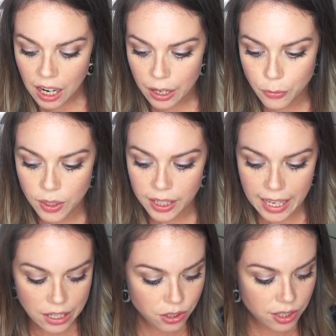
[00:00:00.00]
I feel like
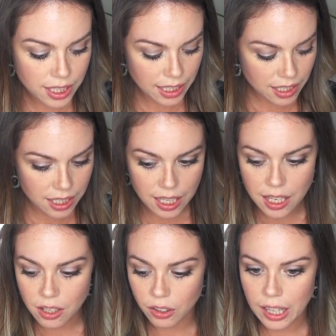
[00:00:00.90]
as you're starting to
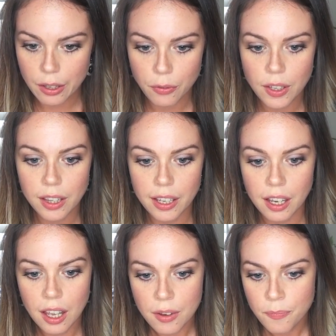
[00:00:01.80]
heal, I feel like
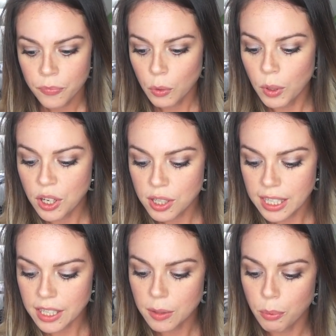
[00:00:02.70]
when you
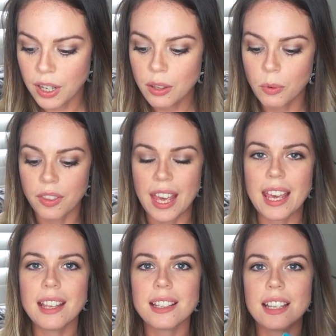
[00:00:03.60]
start to breathe with
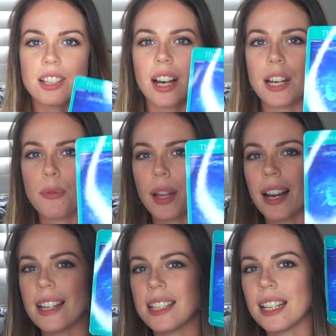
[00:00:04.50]
ease, it's kind of
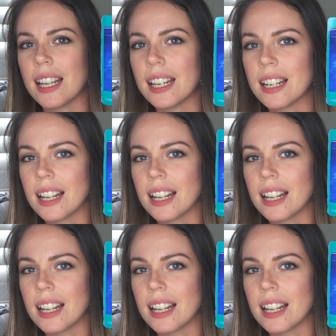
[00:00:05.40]
like, I did it.